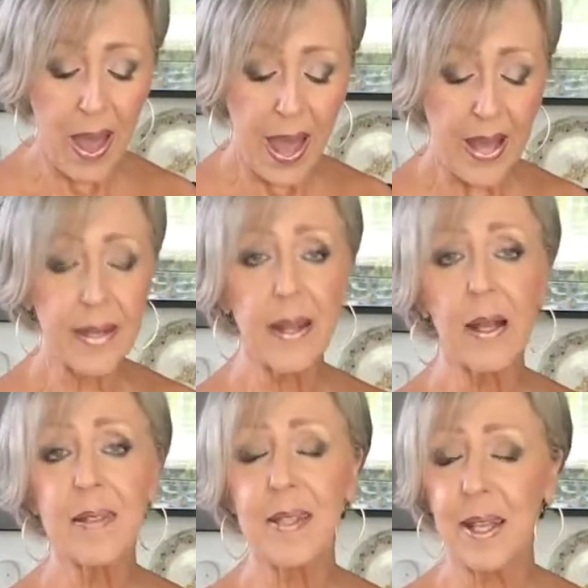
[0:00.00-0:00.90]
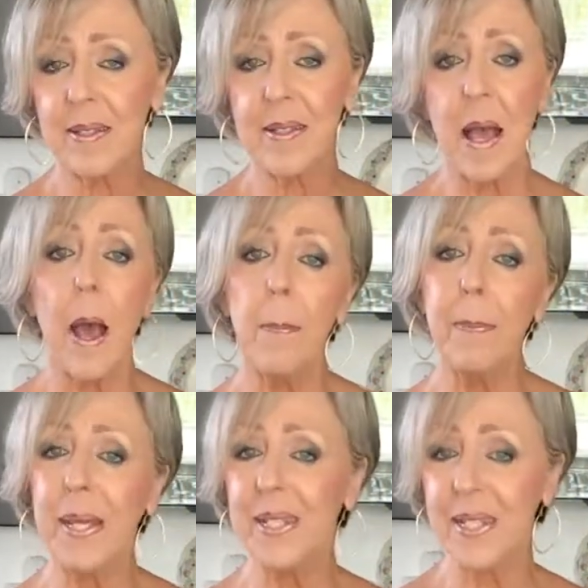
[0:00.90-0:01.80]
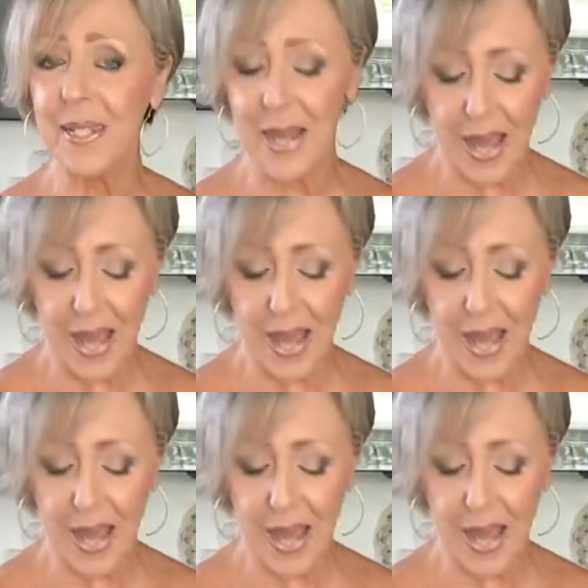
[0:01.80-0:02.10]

and 6 beaten